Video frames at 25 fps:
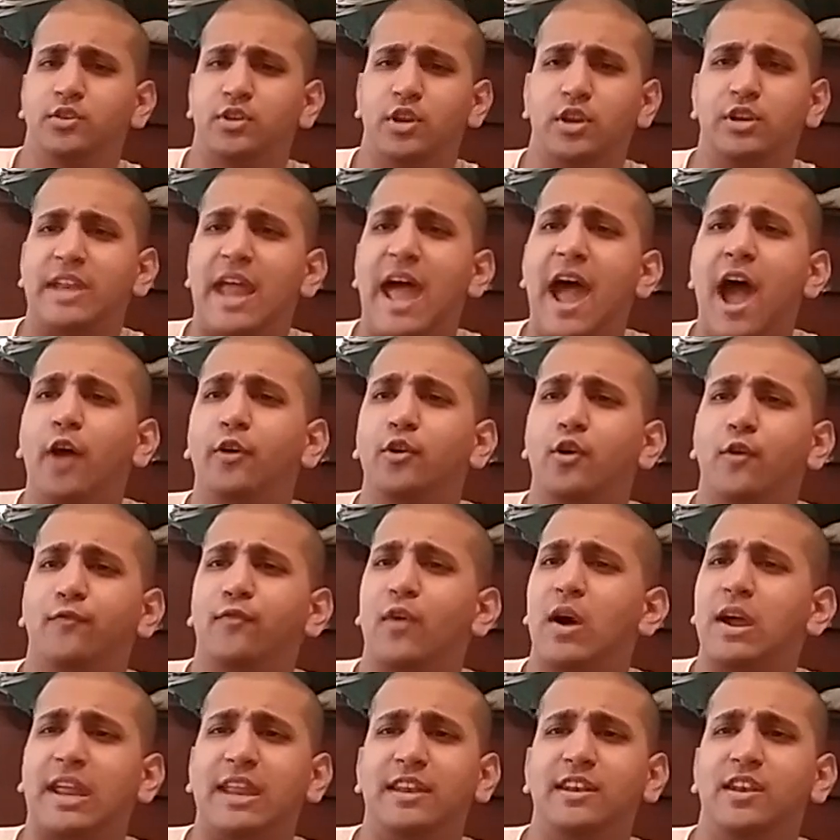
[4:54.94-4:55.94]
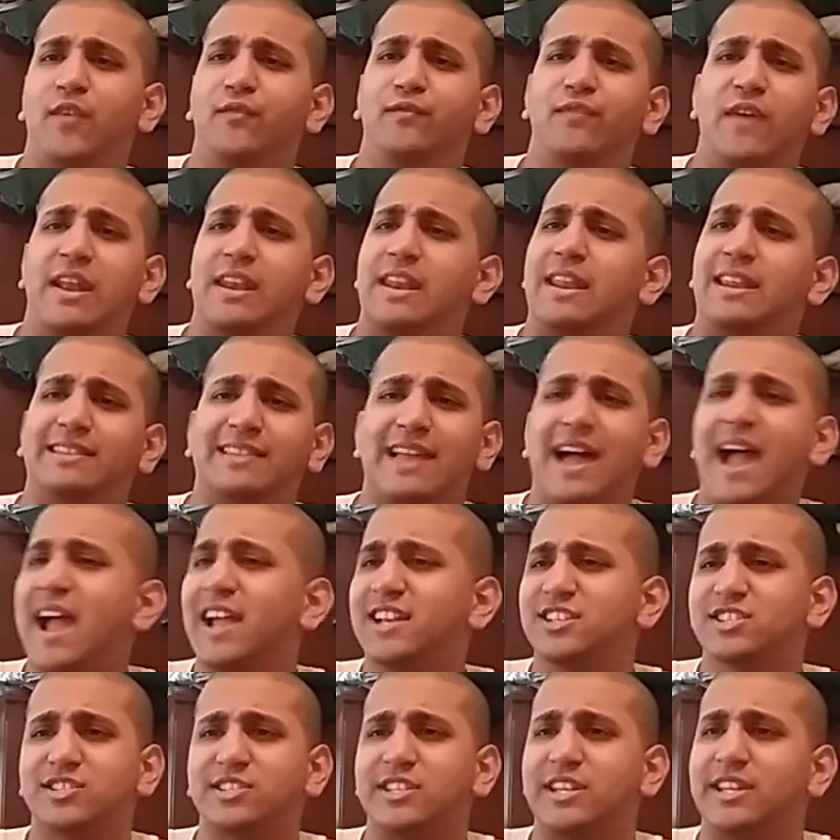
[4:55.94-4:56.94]
Now they're fucking defending
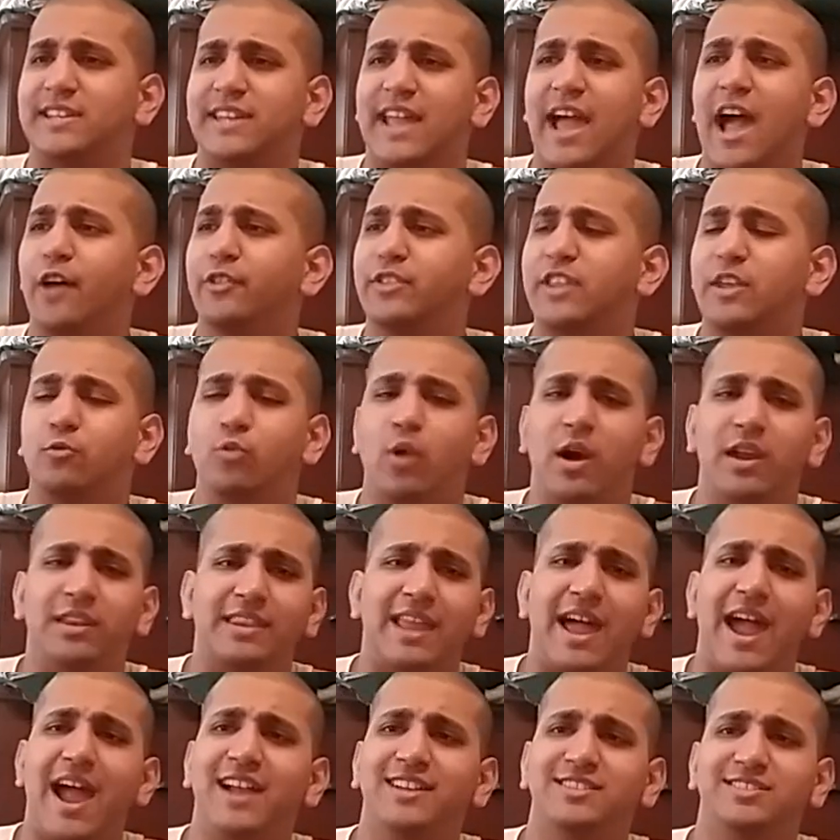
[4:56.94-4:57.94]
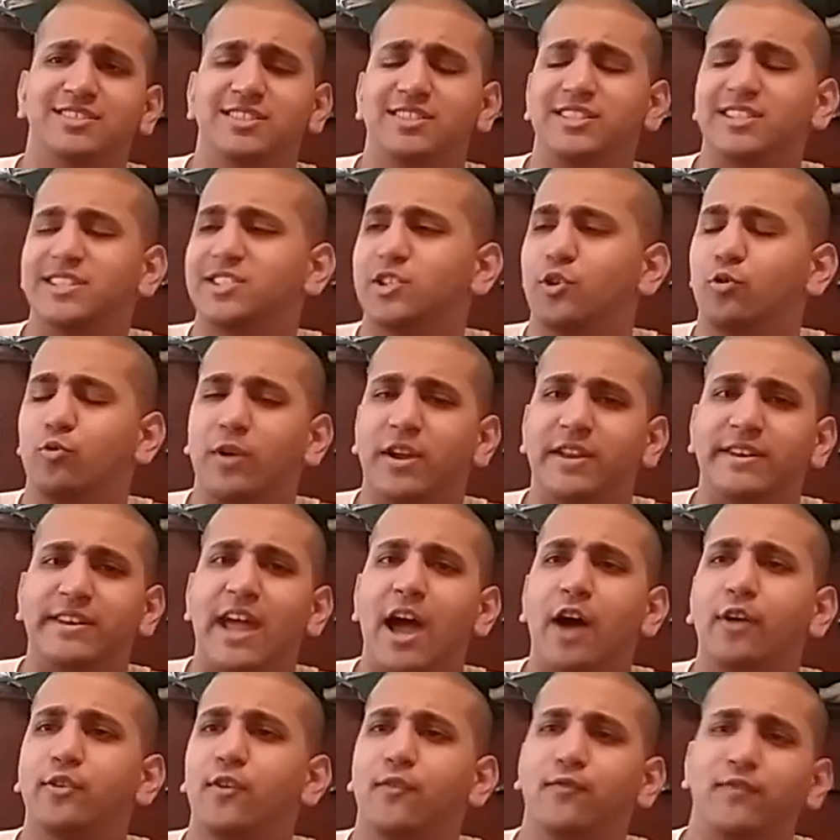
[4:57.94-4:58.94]
Lashley. Now they want Lashley to win.
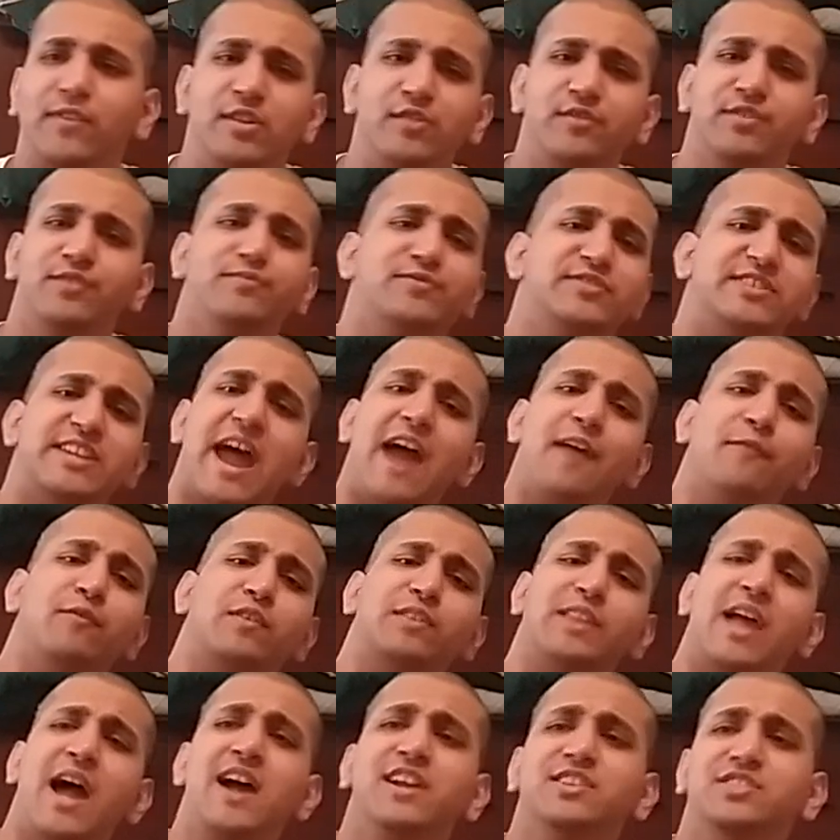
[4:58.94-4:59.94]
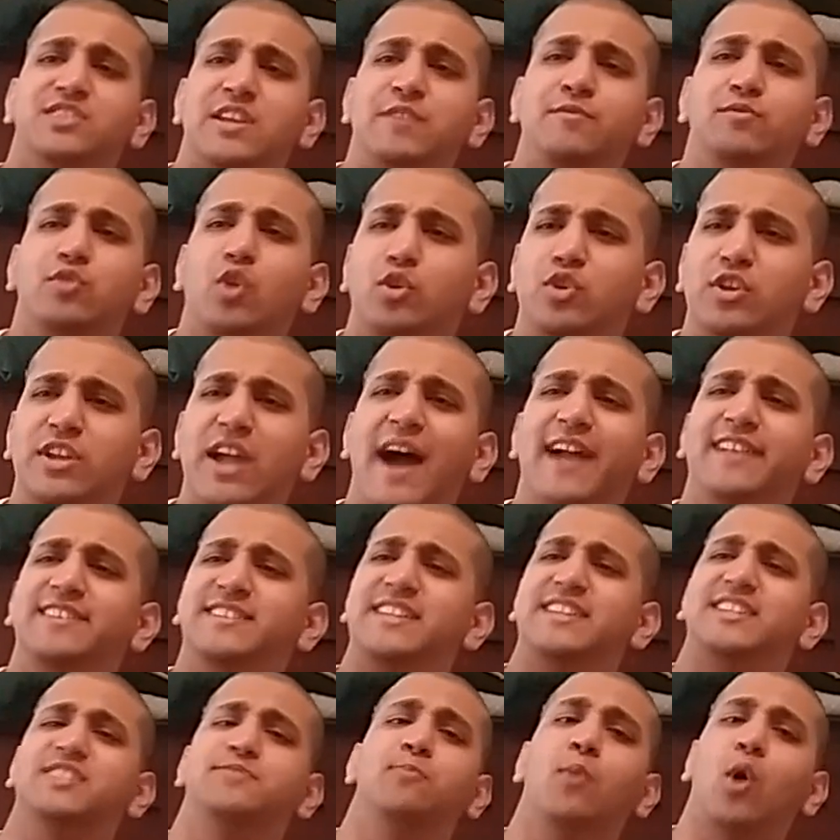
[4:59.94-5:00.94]
Now they feel sad for Lashley, even though you
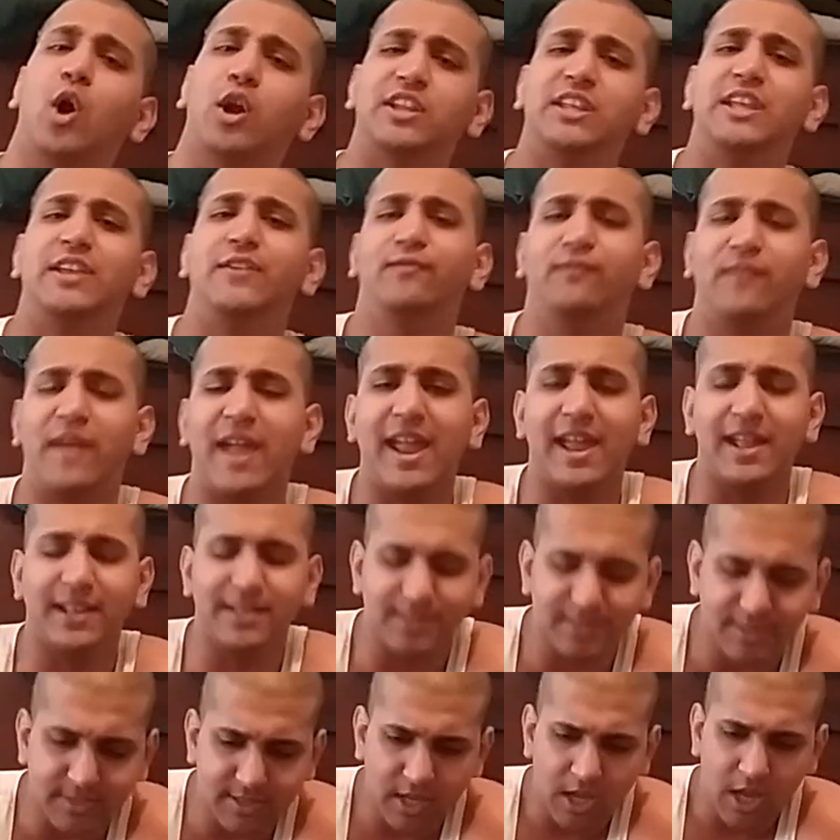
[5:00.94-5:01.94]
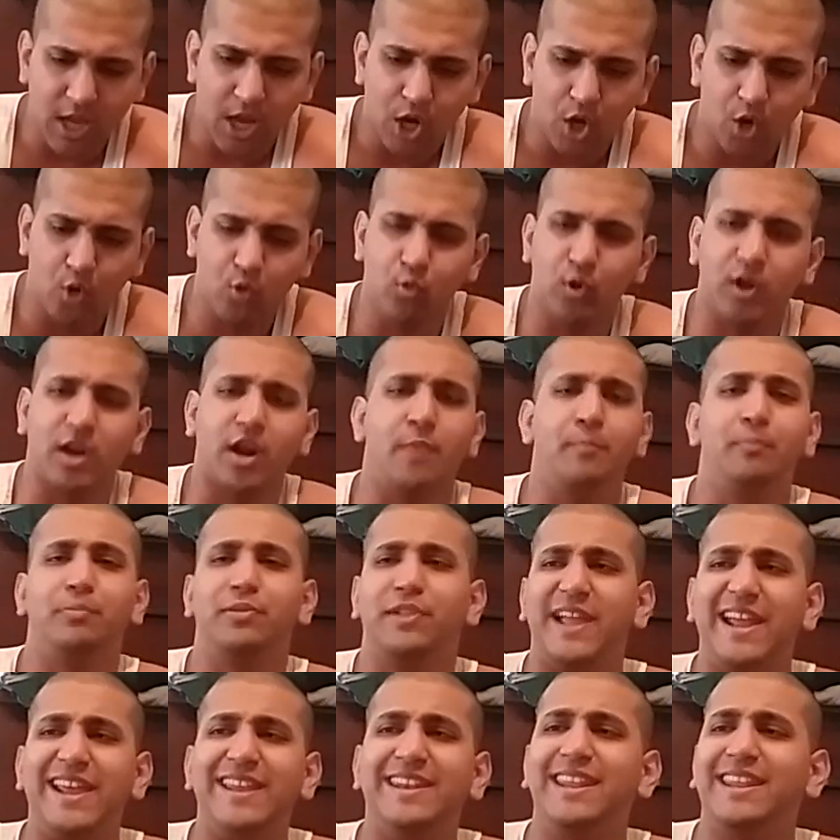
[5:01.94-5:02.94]
got these marquee fans who were
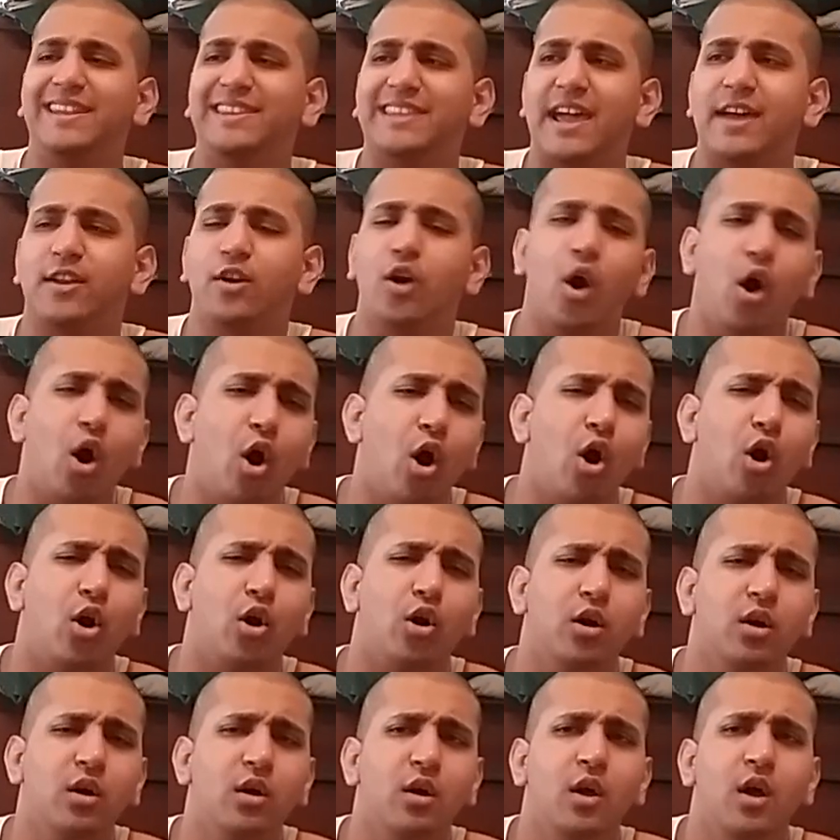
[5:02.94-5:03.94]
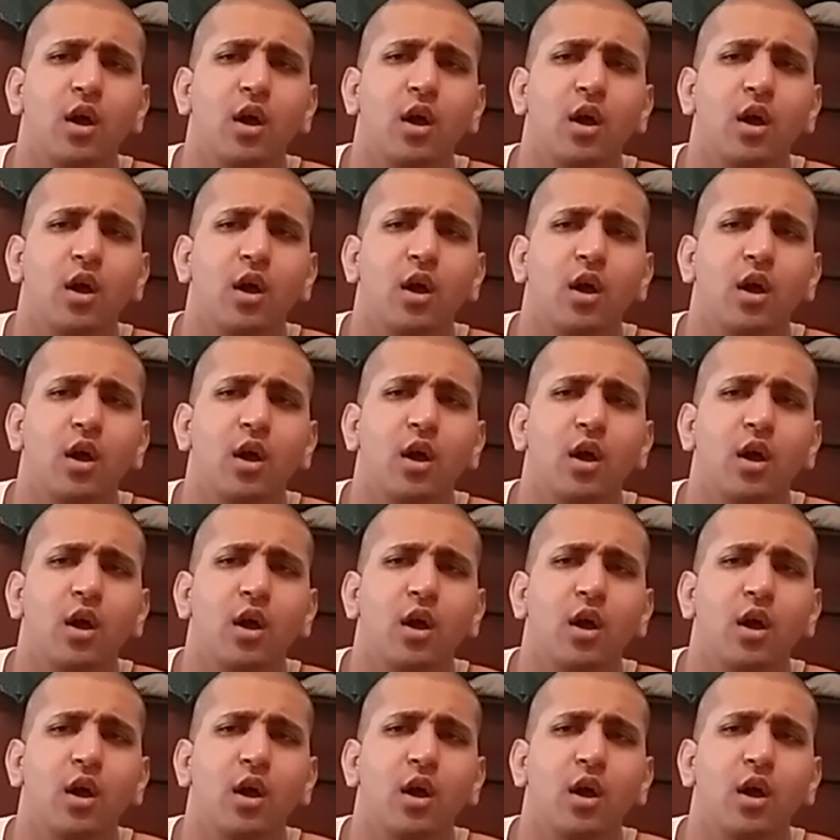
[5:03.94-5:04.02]
complaining that, oh,